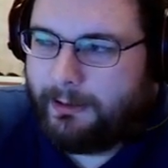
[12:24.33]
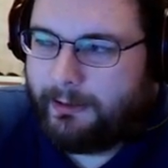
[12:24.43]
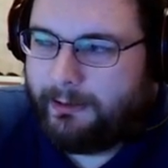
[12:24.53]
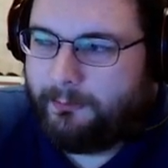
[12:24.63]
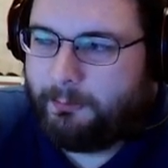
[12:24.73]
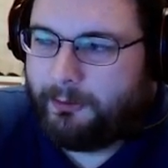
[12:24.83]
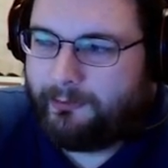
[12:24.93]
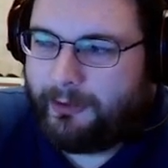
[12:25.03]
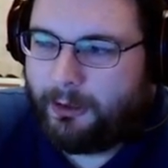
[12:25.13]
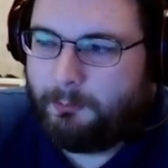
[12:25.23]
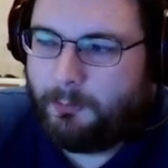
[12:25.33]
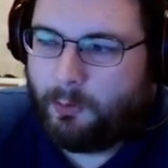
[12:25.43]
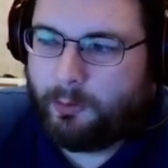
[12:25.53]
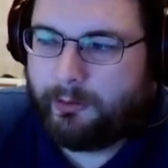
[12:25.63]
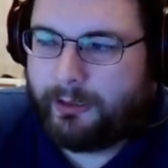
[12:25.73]
His books help
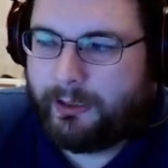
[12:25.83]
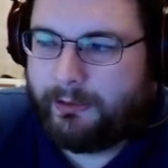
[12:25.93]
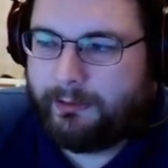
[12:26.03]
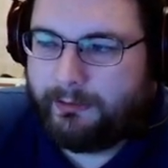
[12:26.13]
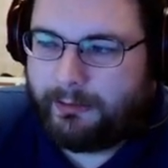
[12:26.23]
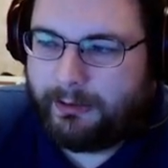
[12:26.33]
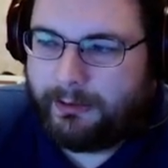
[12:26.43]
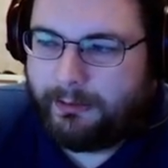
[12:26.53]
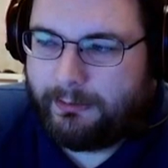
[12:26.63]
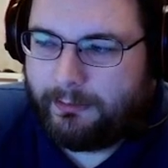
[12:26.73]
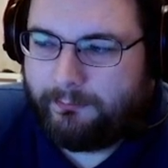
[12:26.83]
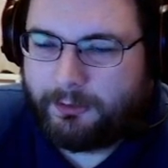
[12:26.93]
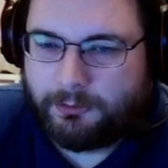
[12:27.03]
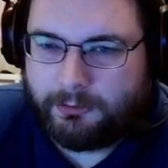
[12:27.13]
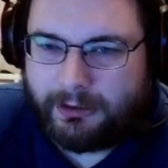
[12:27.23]
more than the
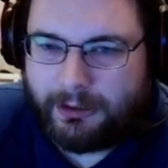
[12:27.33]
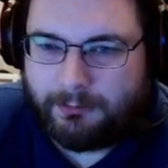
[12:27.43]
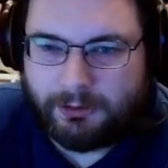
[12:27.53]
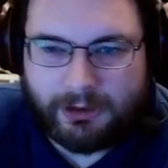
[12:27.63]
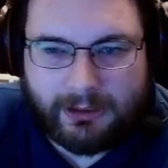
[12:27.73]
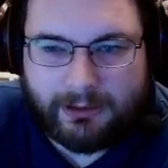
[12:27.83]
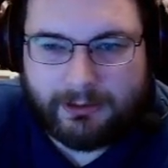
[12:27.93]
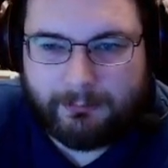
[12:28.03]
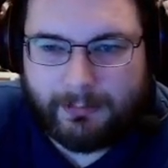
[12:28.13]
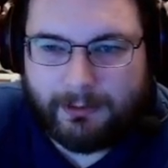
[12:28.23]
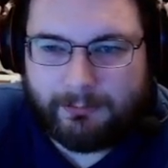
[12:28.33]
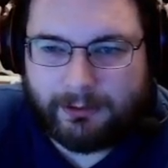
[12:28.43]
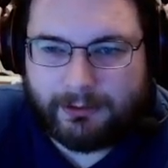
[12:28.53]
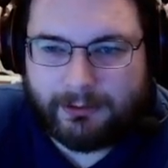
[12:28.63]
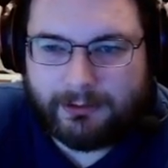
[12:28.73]
official DMG, in my
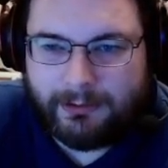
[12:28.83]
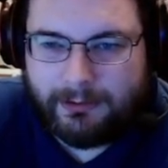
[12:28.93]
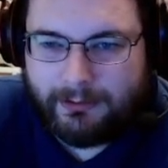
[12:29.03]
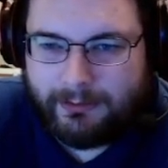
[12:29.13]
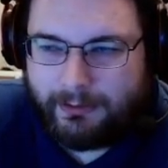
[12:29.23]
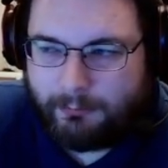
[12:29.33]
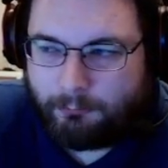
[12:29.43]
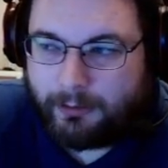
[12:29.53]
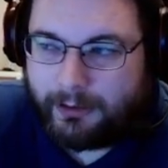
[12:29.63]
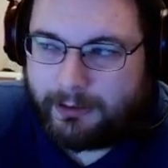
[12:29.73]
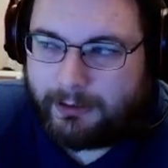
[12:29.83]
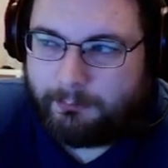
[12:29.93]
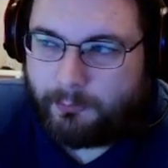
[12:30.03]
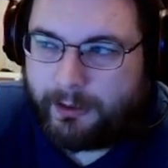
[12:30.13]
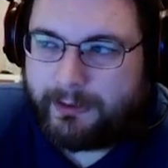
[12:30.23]
opinion. They really
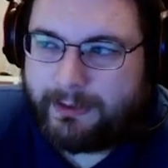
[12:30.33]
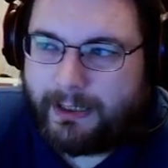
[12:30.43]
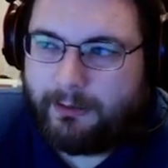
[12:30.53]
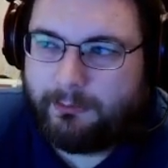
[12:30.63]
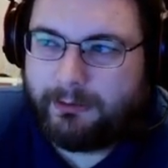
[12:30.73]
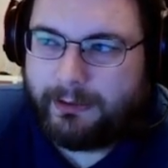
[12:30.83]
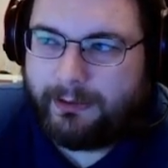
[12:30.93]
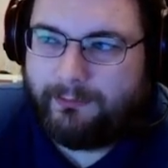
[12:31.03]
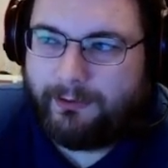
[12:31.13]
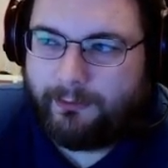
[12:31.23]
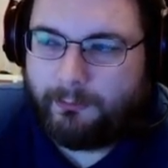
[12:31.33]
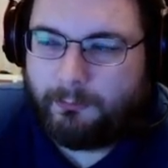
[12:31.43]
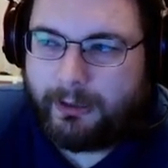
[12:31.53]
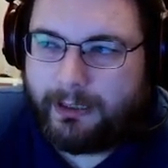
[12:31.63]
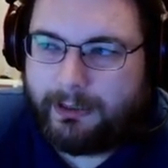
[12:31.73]
break down the easiest
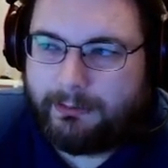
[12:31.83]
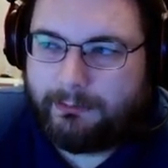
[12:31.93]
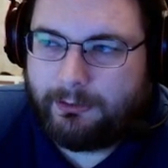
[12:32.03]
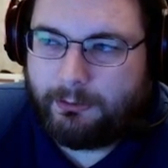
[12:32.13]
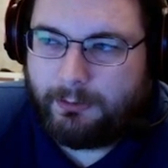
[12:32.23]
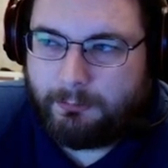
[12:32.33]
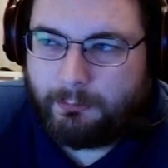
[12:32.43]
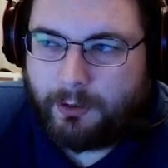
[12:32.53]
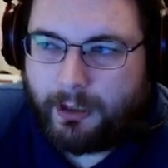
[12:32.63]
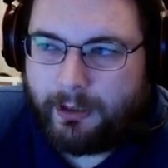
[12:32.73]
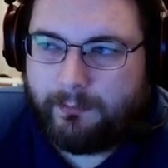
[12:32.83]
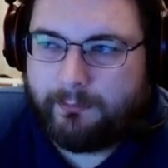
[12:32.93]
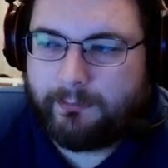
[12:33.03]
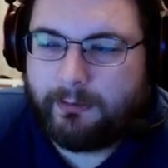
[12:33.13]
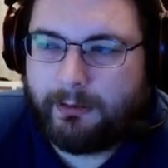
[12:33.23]
way to improv
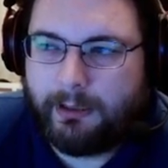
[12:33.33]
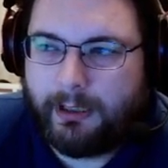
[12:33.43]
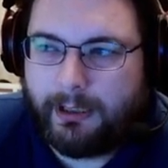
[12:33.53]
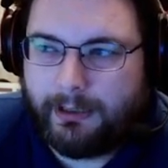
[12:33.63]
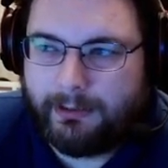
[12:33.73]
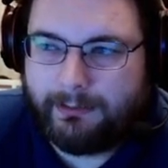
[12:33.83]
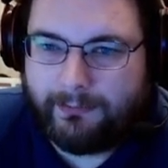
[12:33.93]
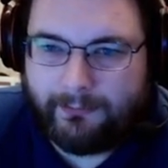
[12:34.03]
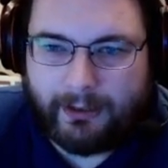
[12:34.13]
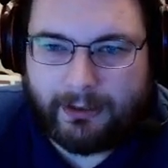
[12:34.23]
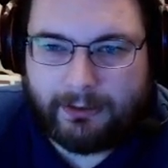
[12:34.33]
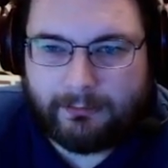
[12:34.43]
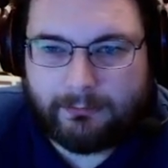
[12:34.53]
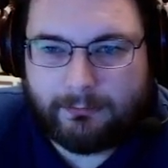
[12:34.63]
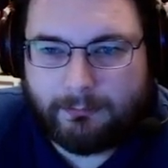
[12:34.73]
and design
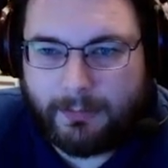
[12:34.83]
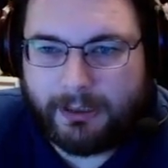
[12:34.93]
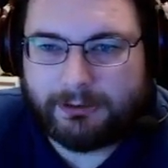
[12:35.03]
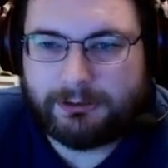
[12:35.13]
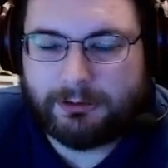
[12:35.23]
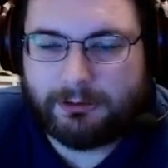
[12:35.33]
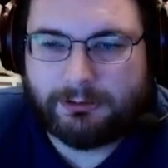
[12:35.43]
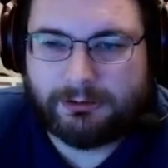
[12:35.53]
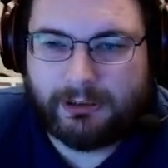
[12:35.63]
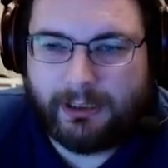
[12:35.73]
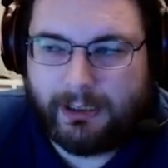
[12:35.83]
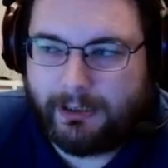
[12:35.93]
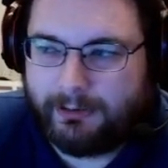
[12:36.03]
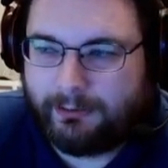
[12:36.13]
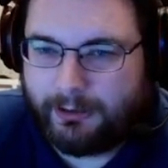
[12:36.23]
monsters
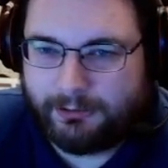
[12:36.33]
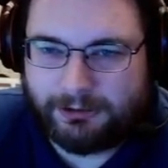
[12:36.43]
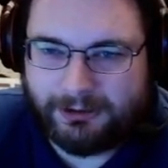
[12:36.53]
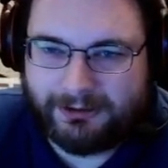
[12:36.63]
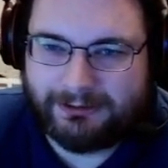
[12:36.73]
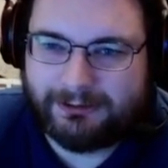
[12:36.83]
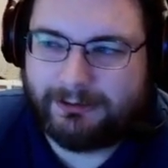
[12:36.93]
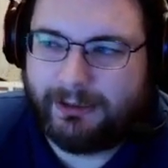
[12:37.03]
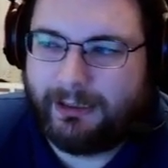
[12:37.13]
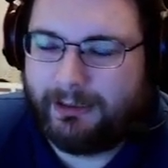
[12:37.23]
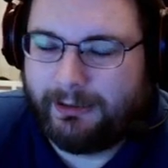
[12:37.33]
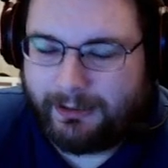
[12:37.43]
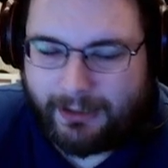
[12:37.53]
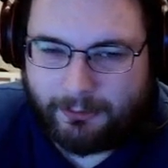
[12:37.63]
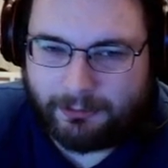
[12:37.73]
and dungeons and
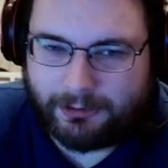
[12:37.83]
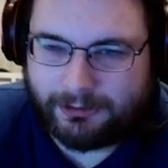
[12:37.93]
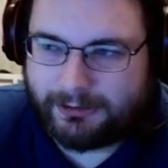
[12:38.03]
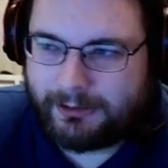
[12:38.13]
encounters.